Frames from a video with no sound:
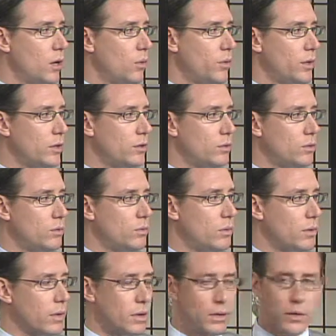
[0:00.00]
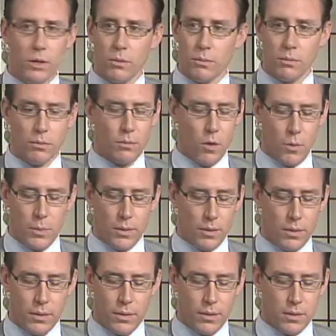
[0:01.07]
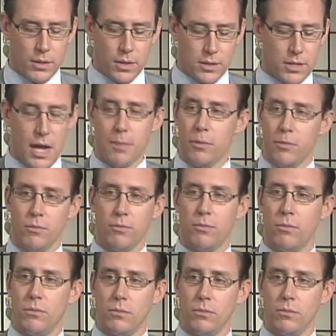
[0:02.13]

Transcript: we could do open this type of